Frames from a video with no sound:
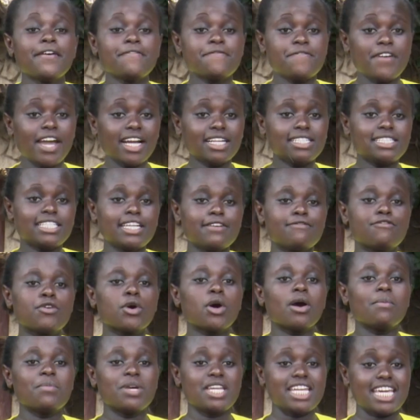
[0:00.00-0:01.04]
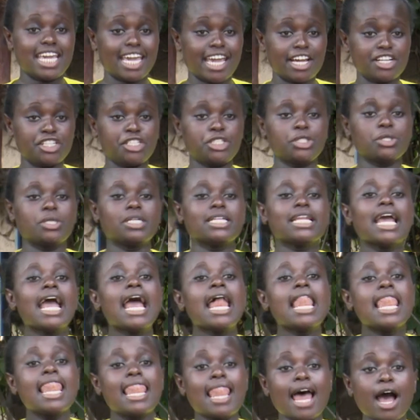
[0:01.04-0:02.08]
effective communication,
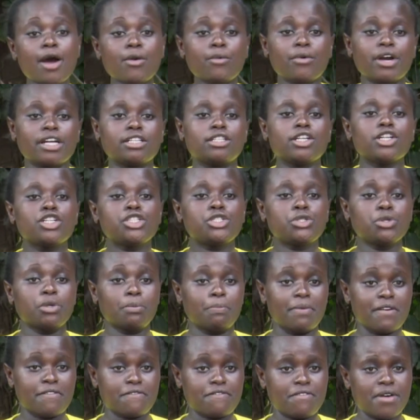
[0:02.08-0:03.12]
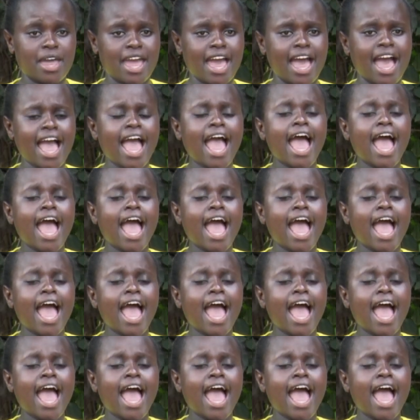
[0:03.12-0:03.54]
language should be fair.